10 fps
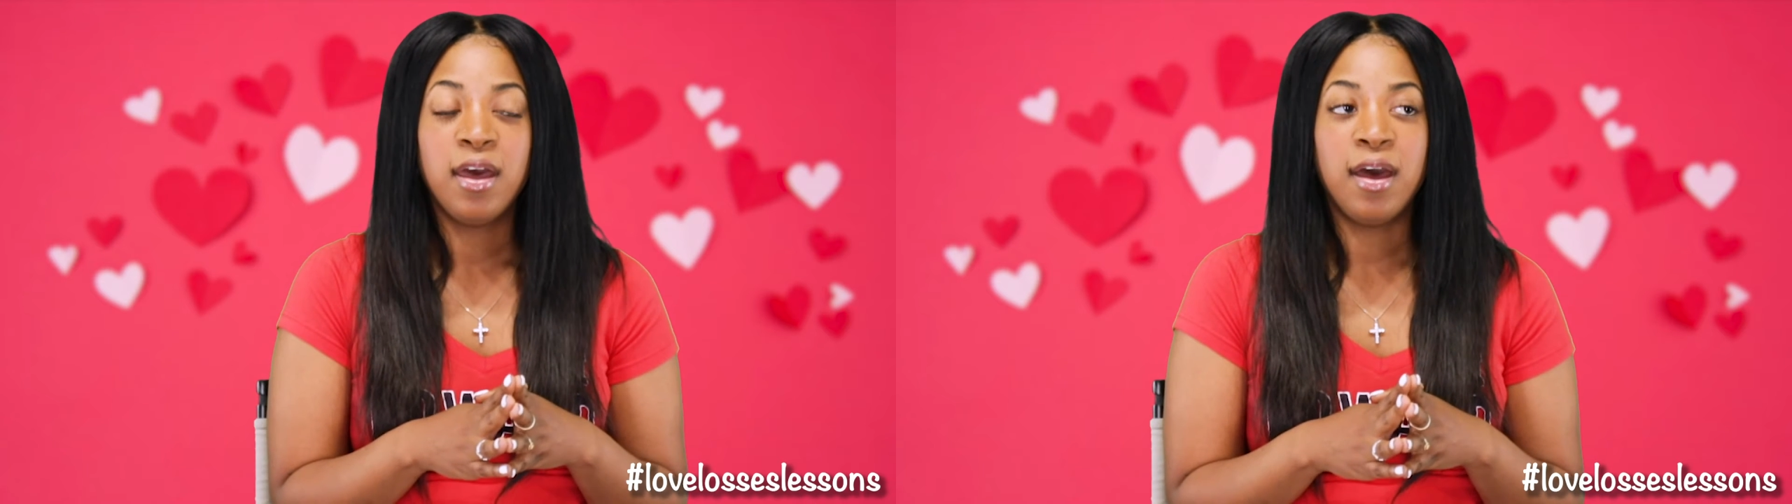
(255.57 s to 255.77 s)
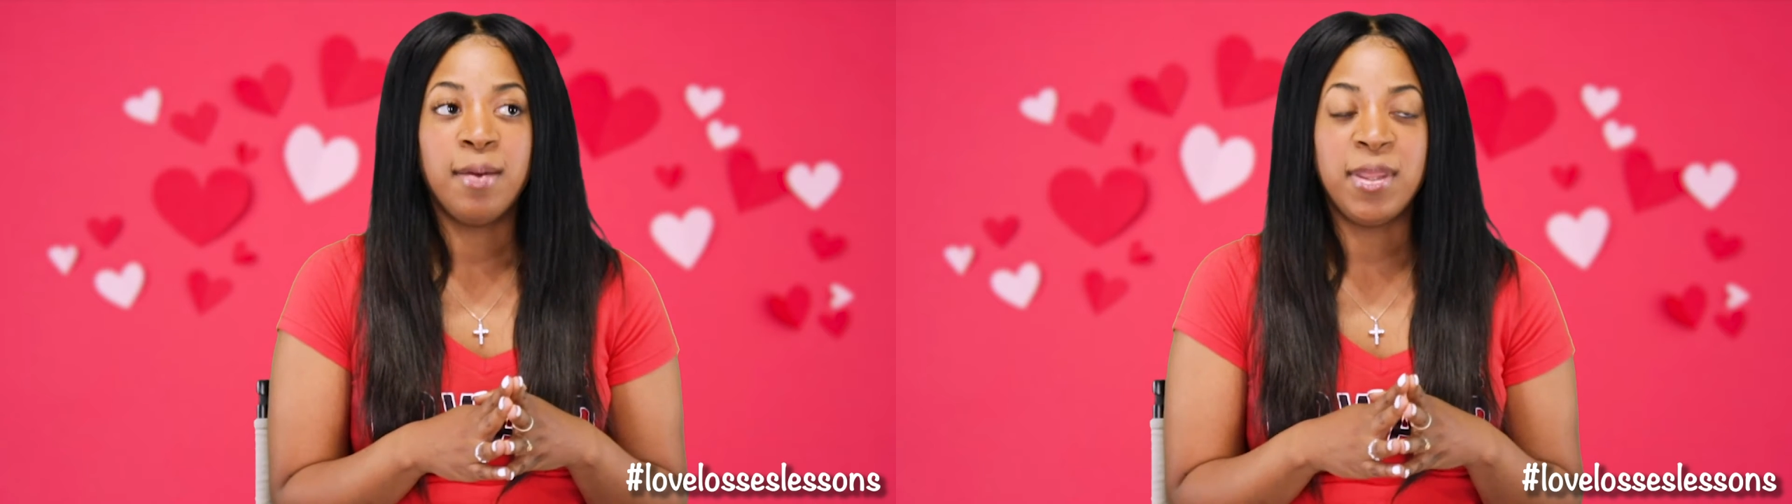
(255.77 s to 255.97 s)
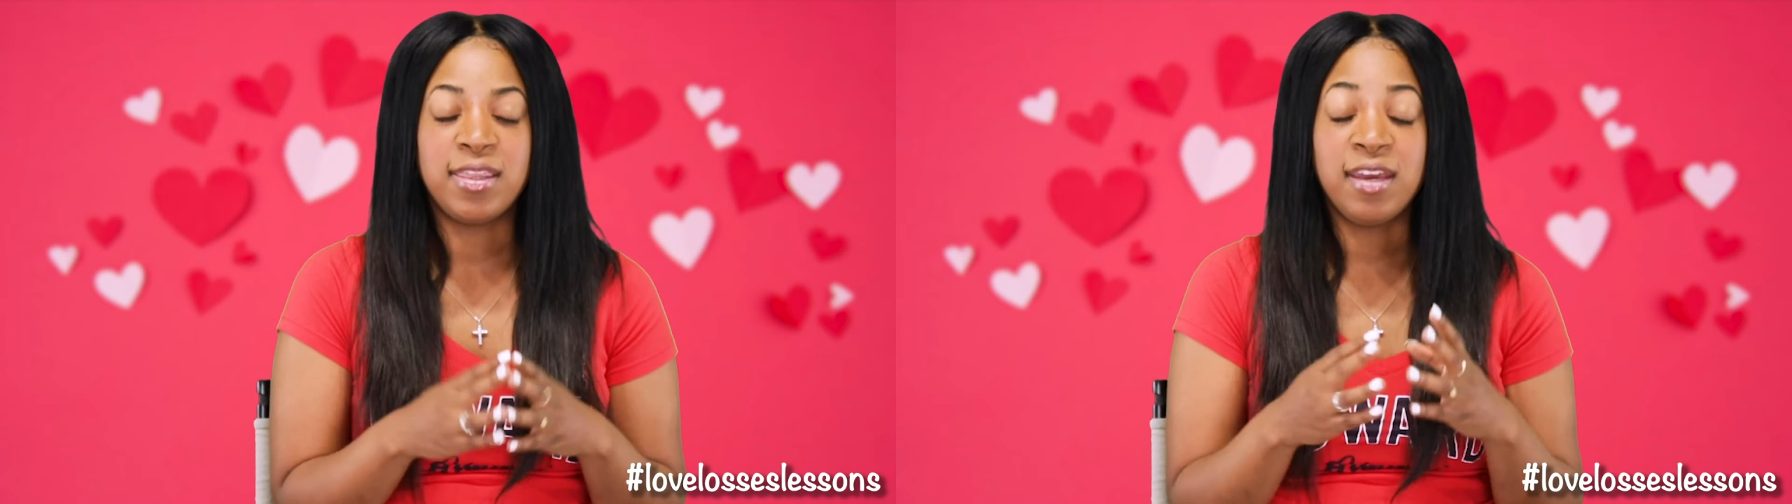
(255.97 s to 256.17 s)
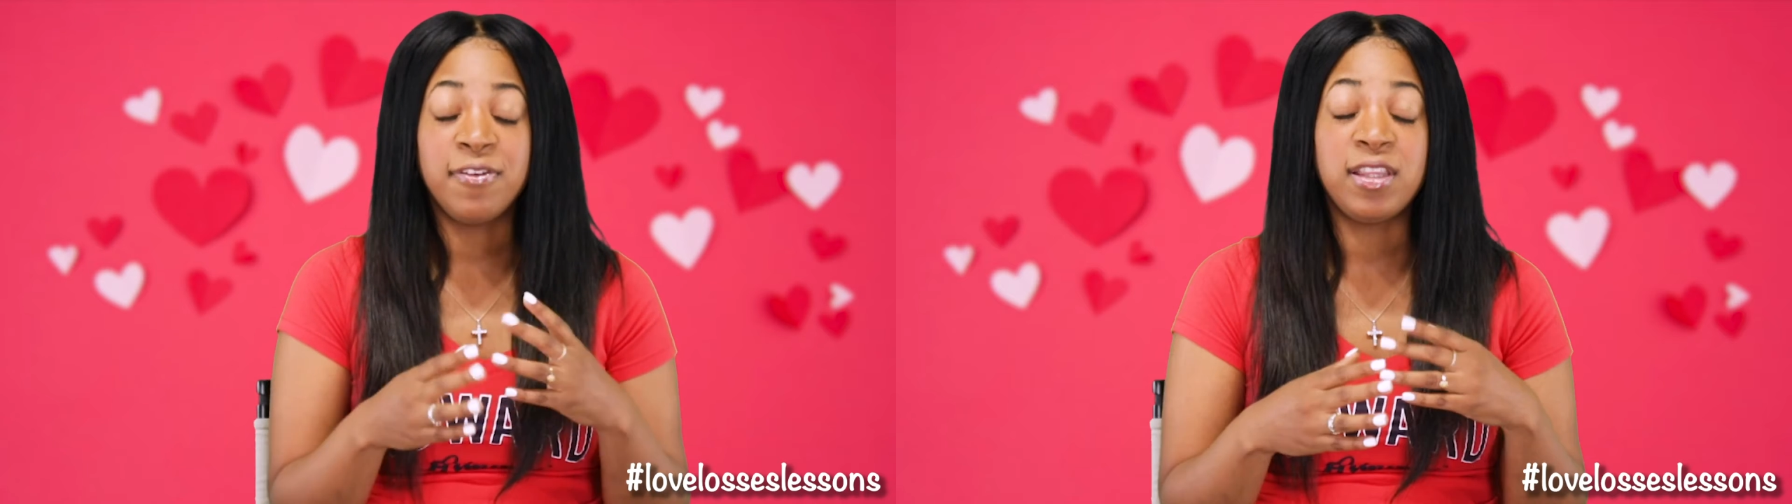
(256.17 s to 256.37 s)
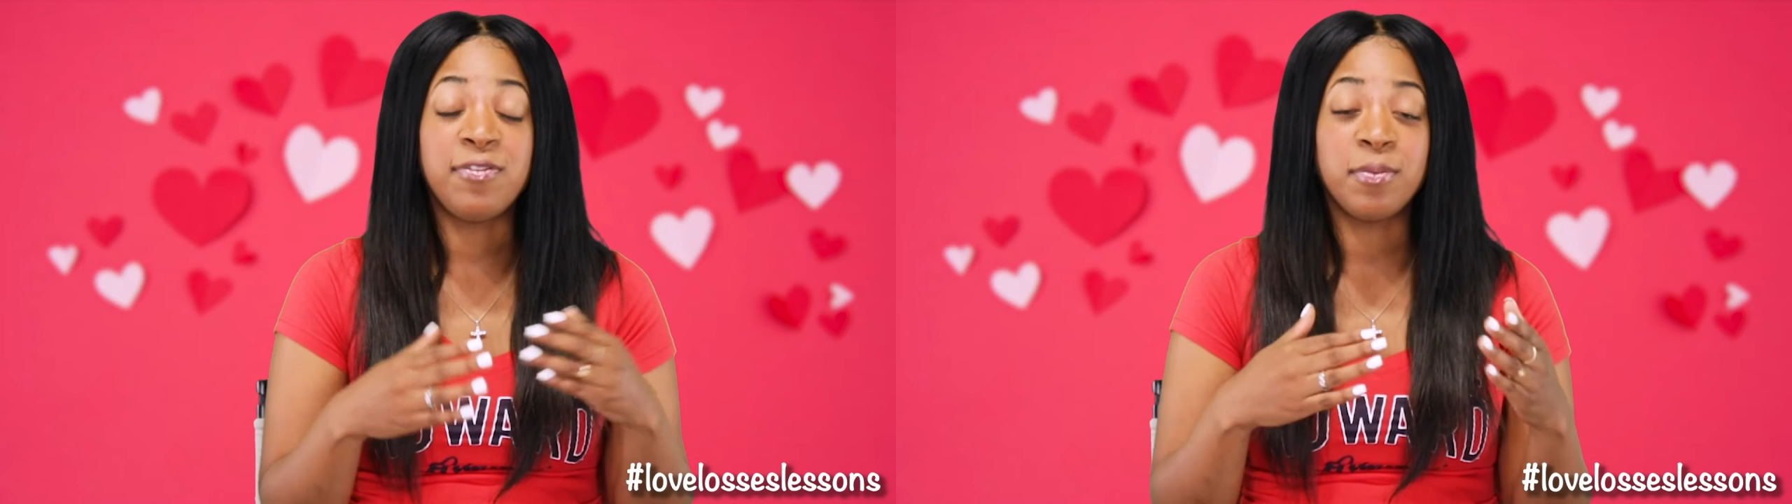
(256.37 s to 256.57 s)
And
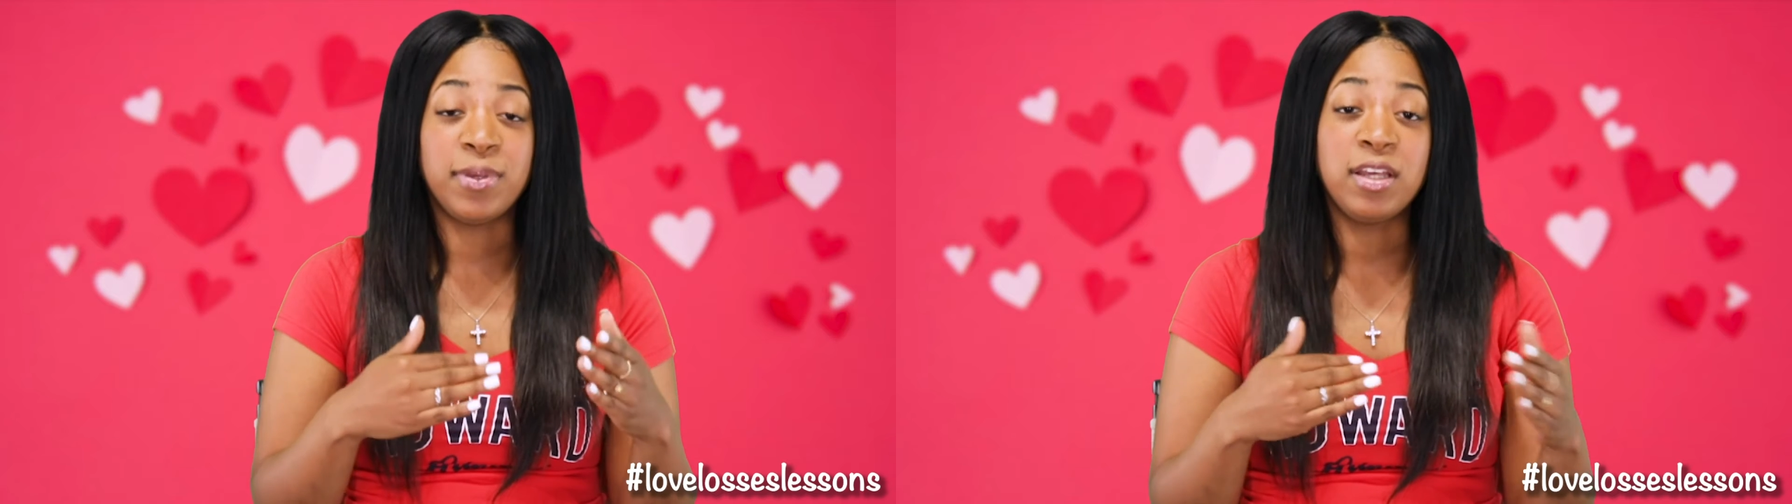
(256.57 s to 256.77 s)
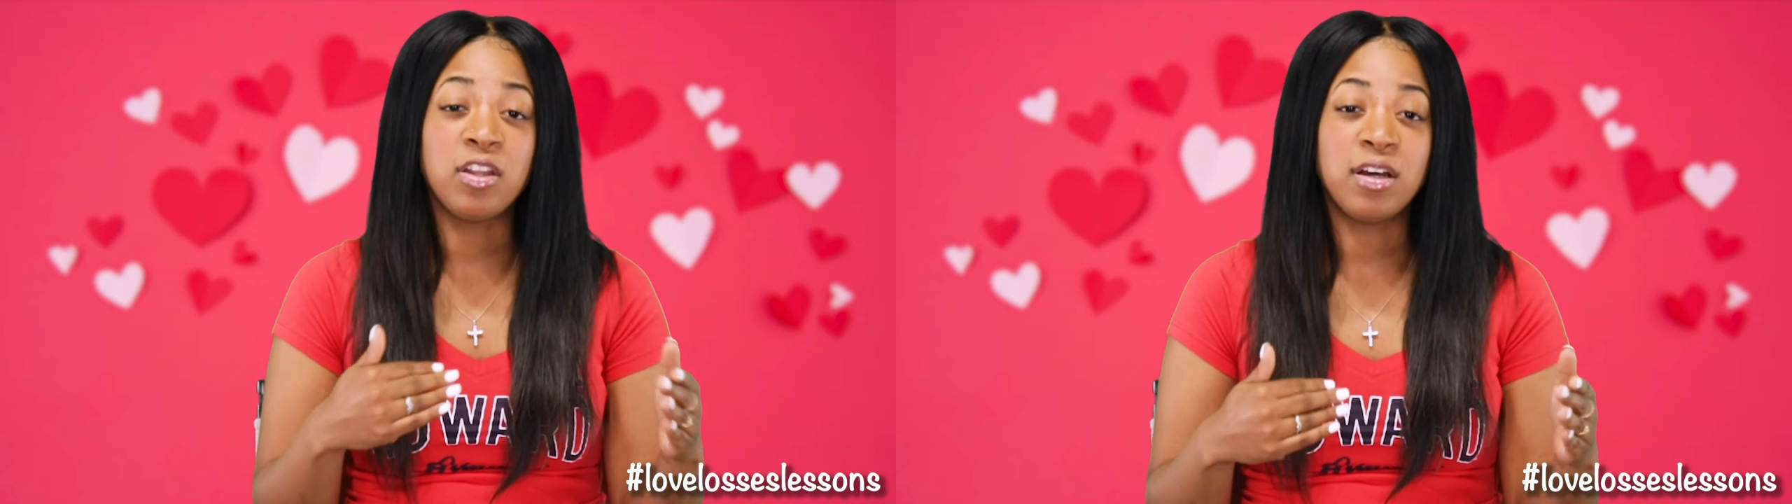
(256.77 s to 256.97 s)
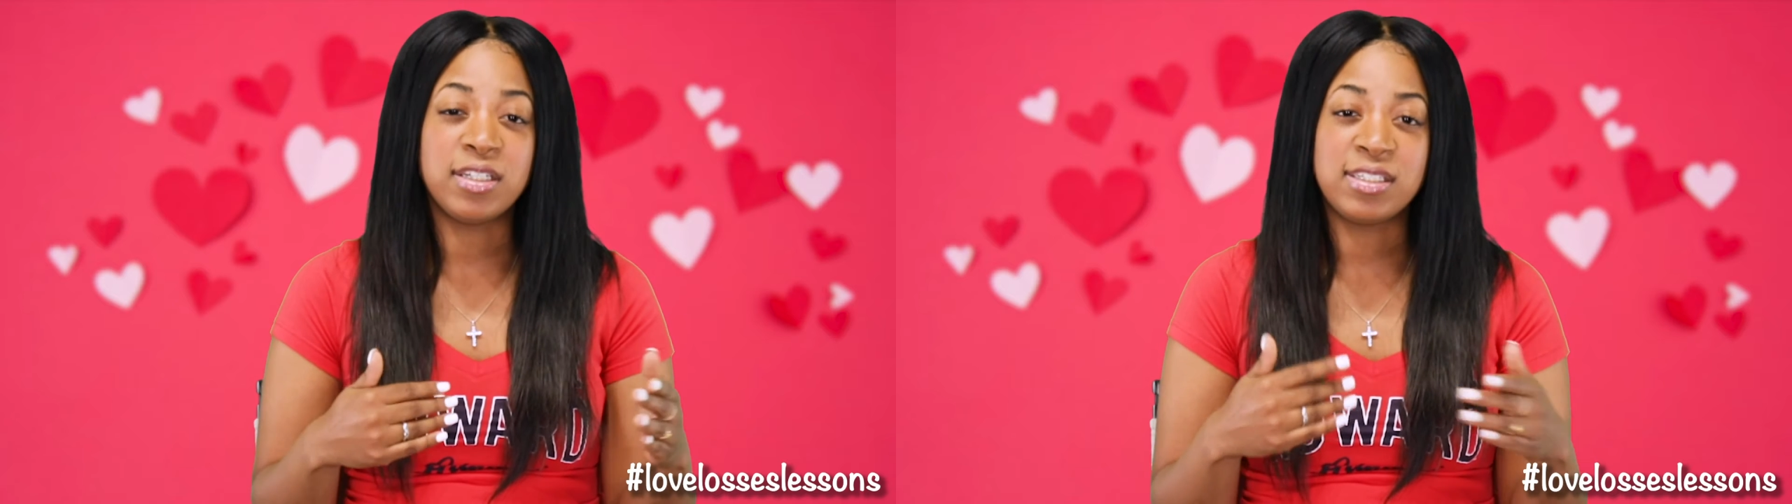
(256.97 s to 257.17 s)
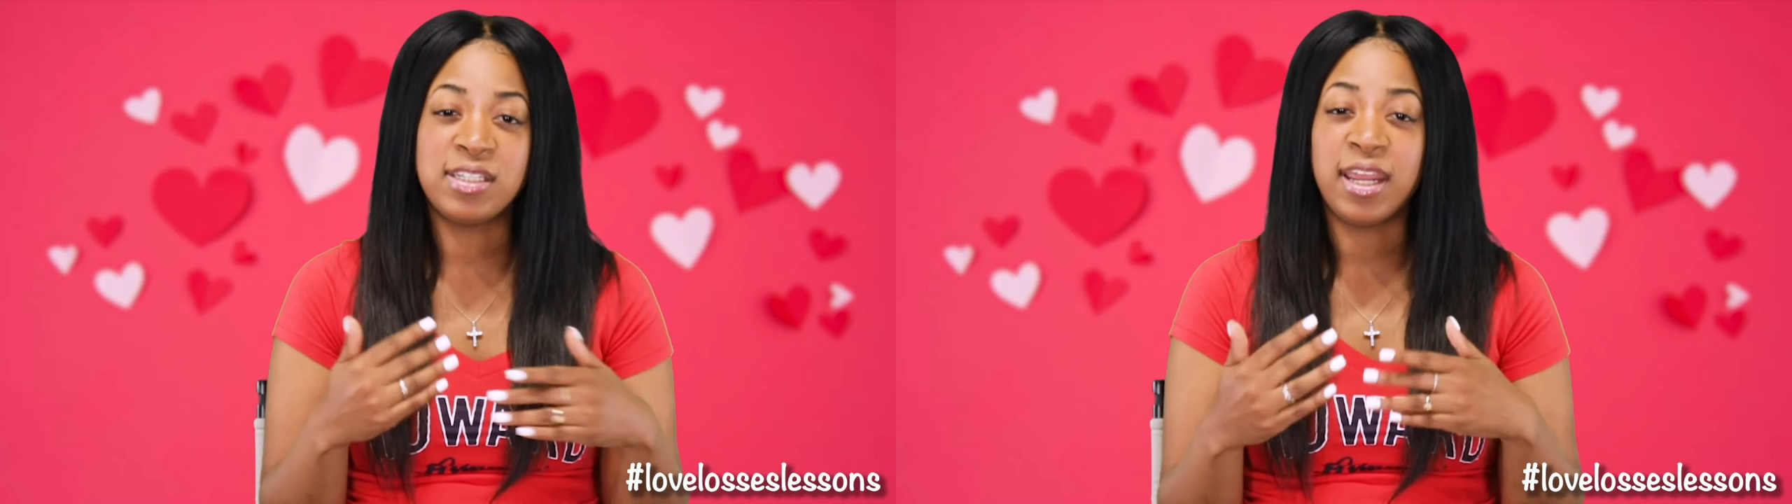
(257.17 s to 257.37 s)
thankfully for being long distance,